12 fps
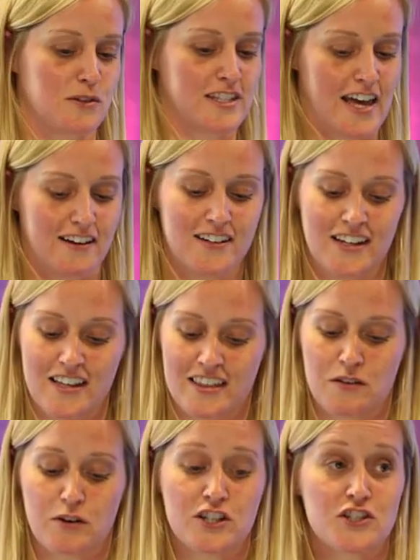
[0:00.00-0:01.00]
set
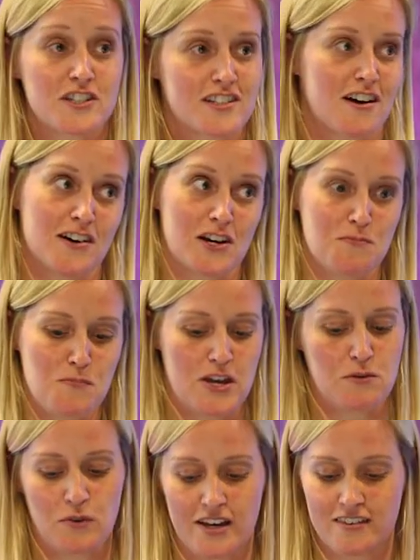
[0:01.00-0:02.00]
that we just can't
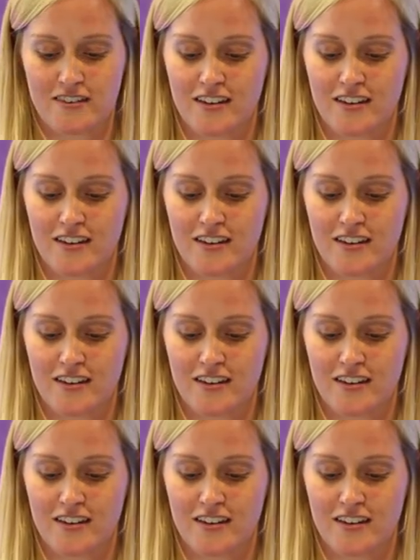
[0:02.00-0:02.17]
compete with.